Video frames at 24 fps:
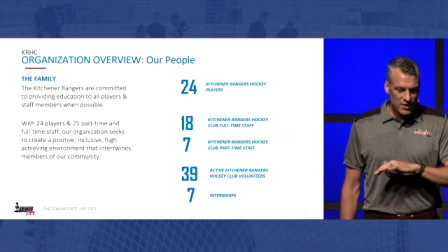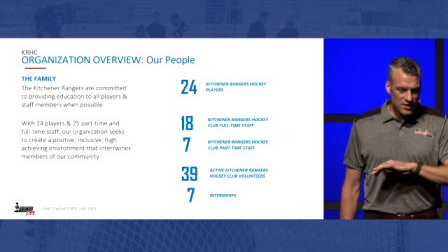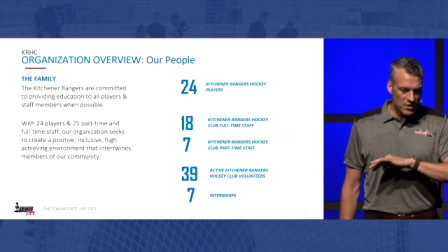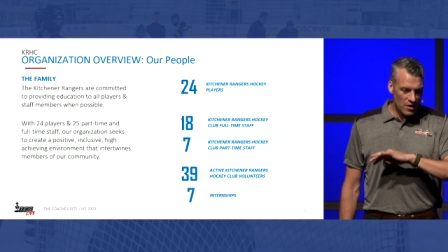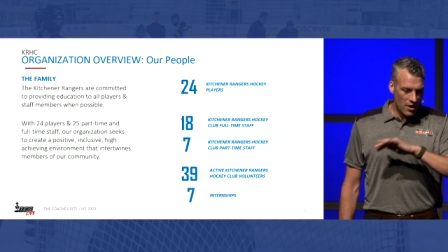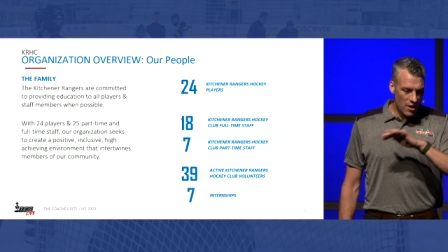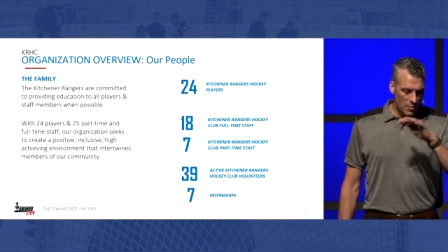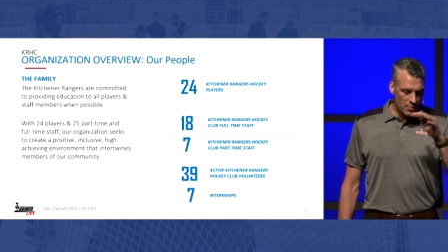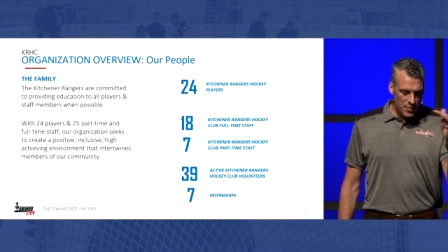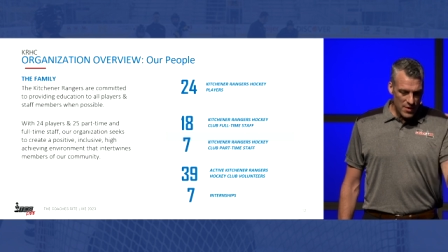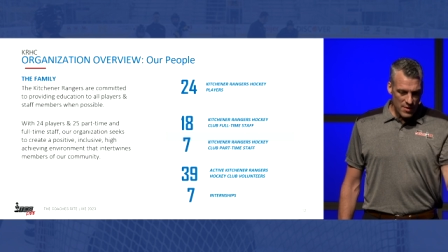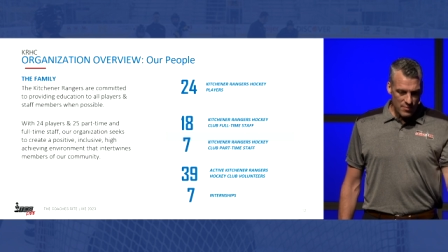these
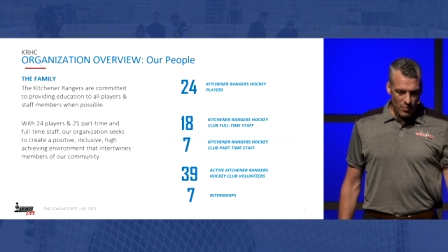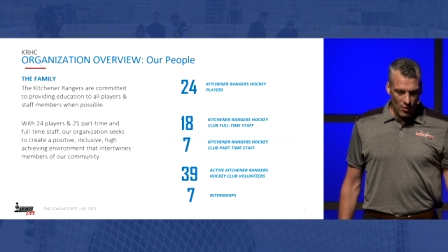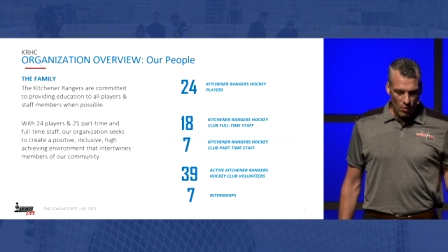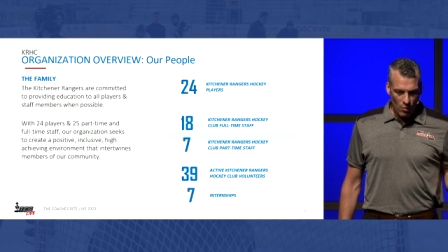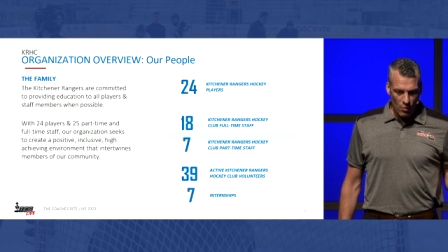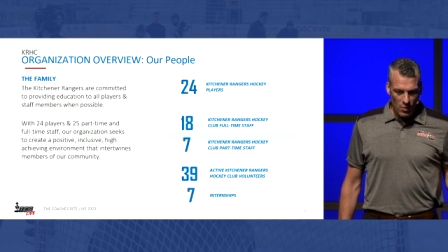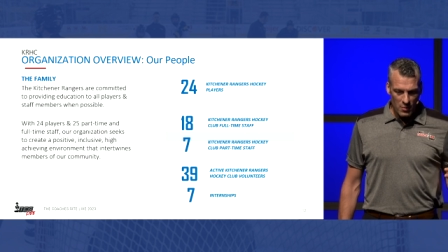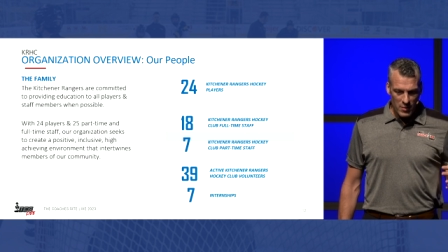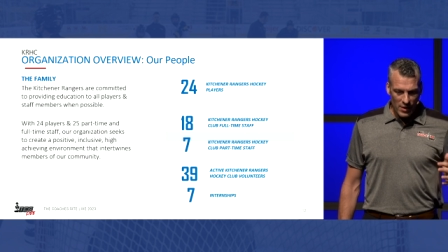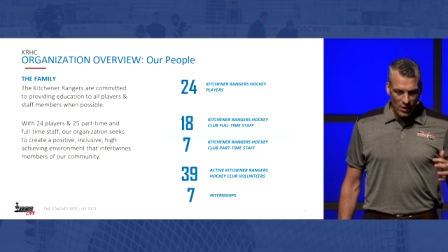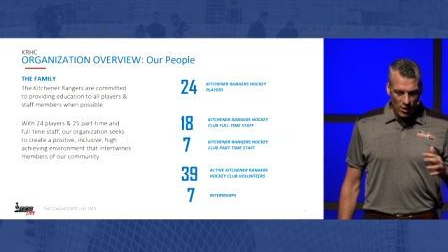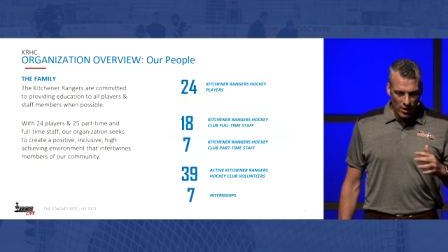are our
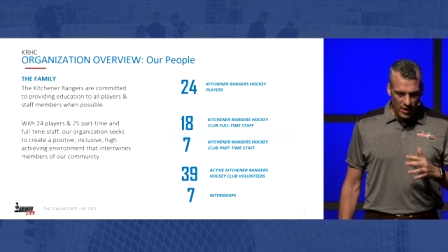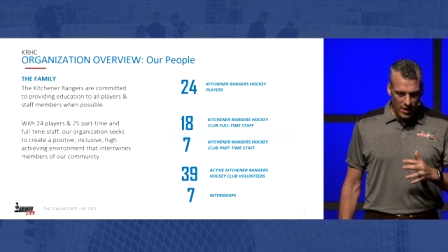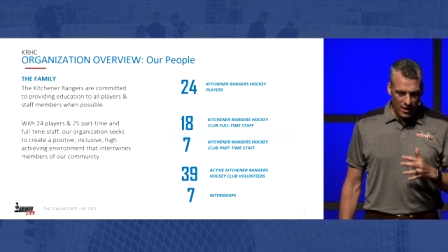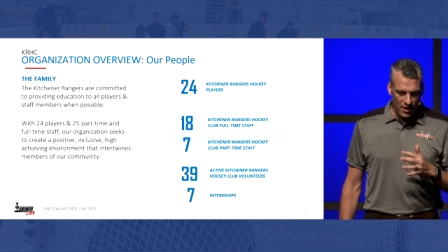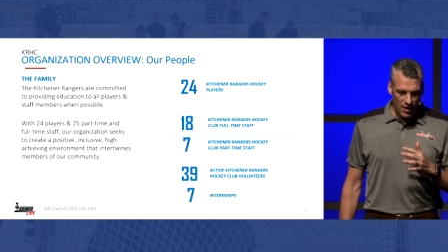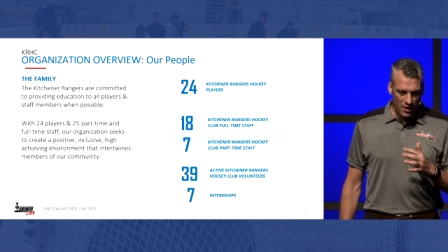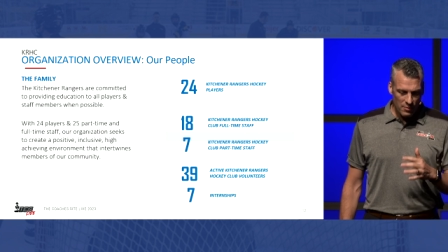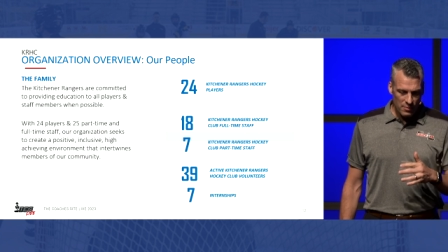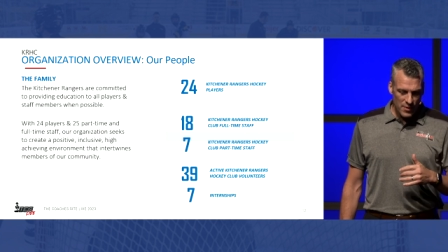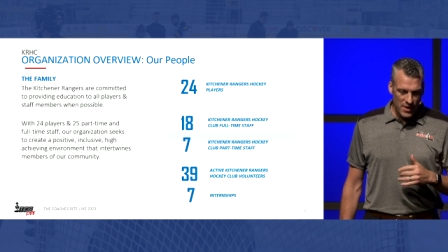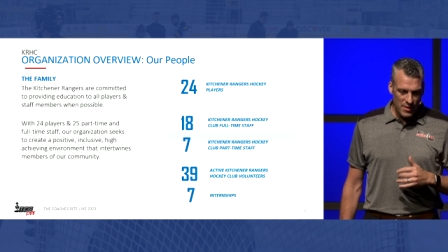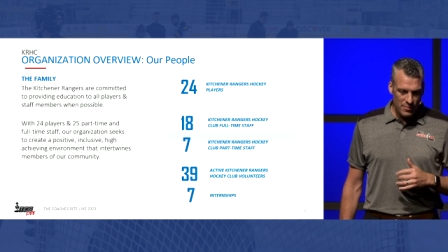people. When we look
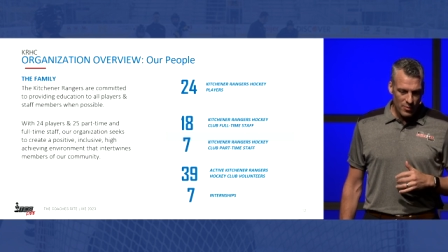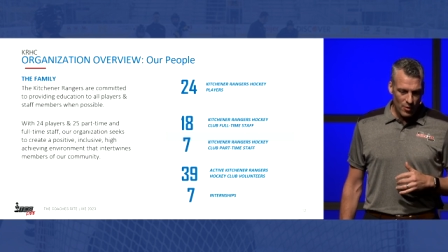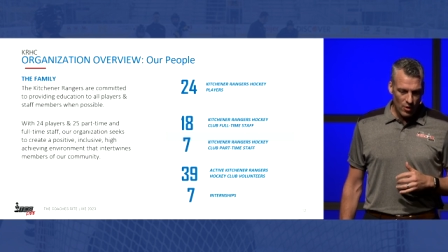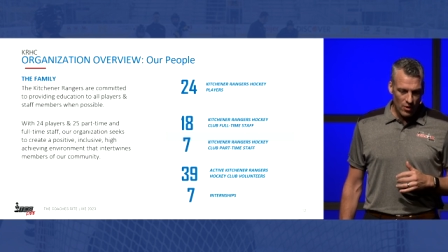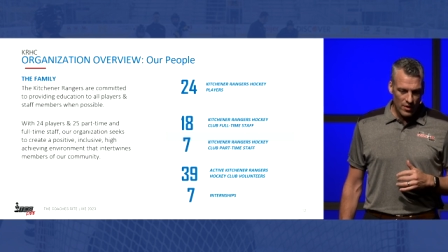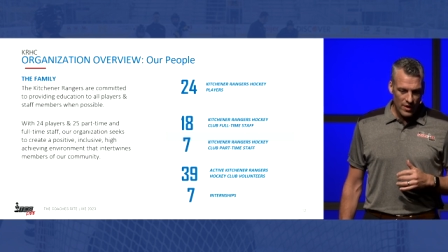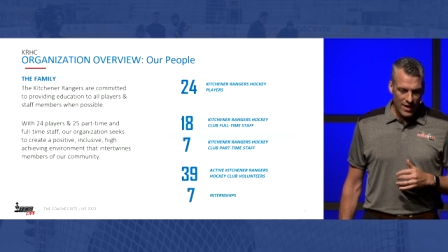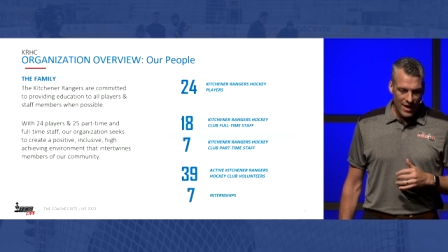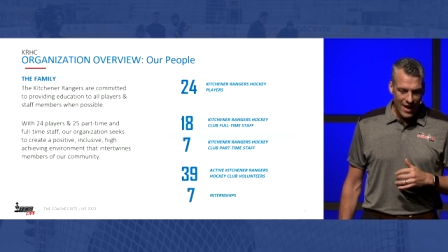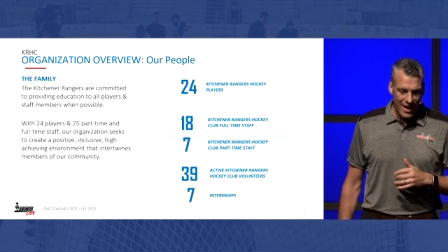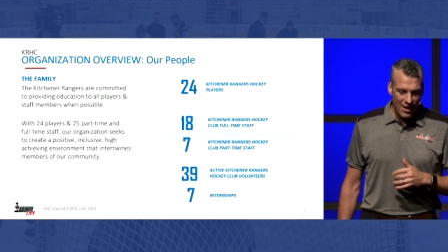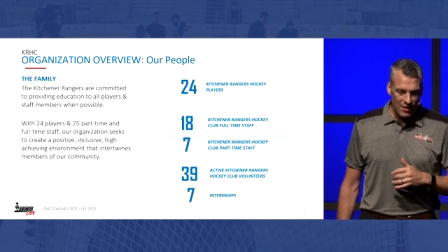at our people and